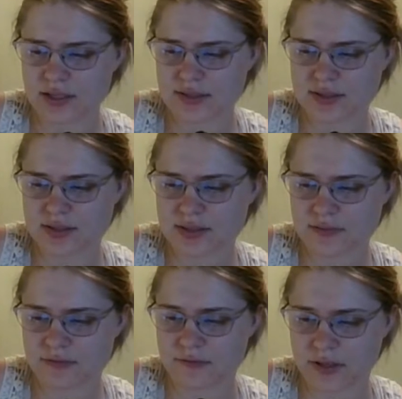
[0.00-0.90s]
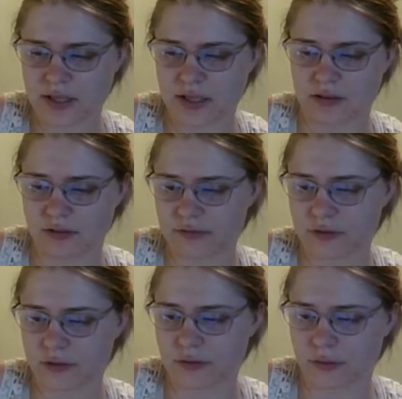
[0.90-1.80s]
think is fitting
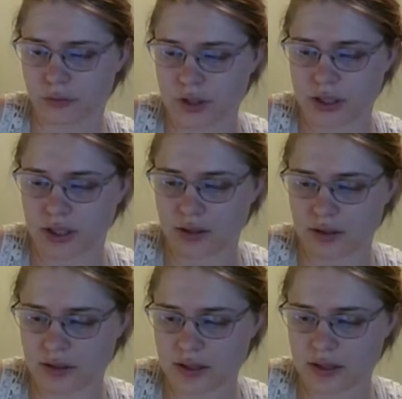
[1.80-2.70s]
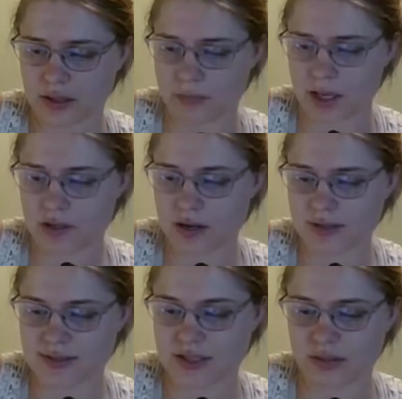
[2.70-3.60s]
for the reading. It may
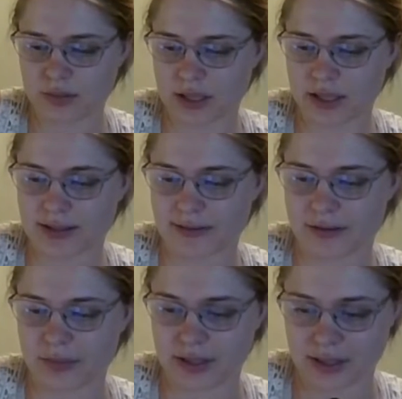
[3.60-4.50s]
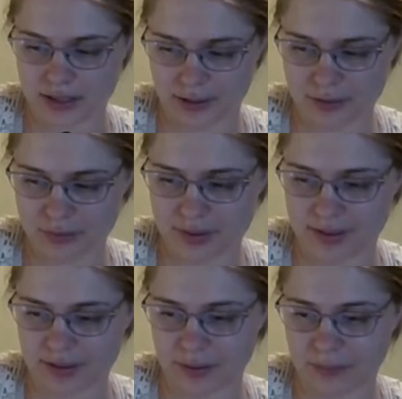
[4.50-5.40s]
not seem like that in the beginning,
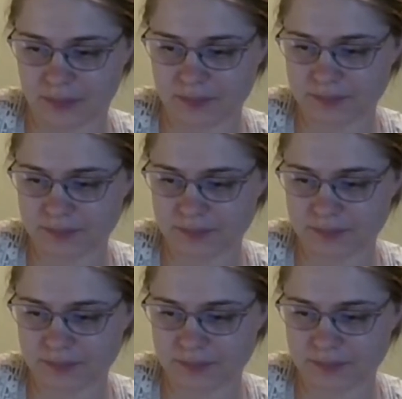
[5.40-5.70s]
but